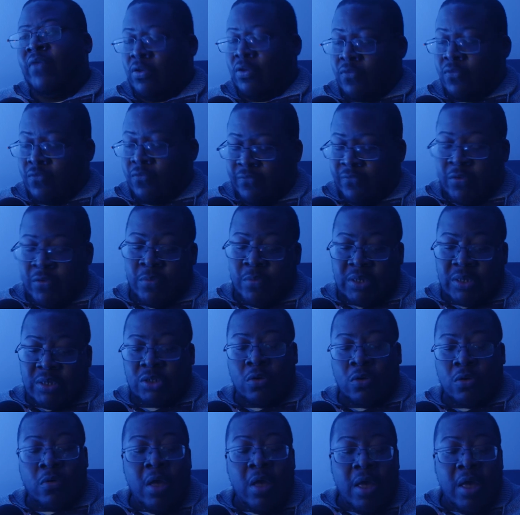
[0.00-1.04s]
You feel me?
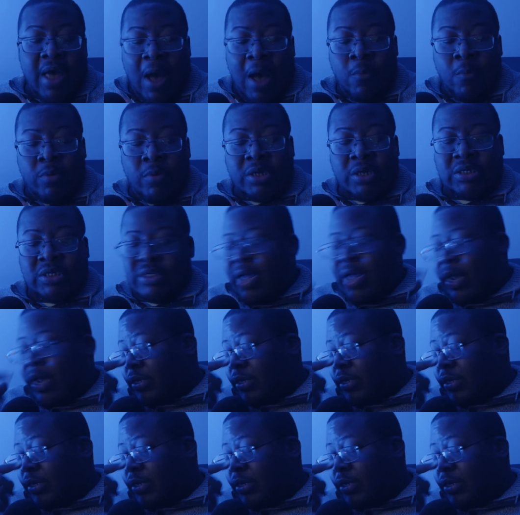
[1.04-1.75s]
So I want to see how this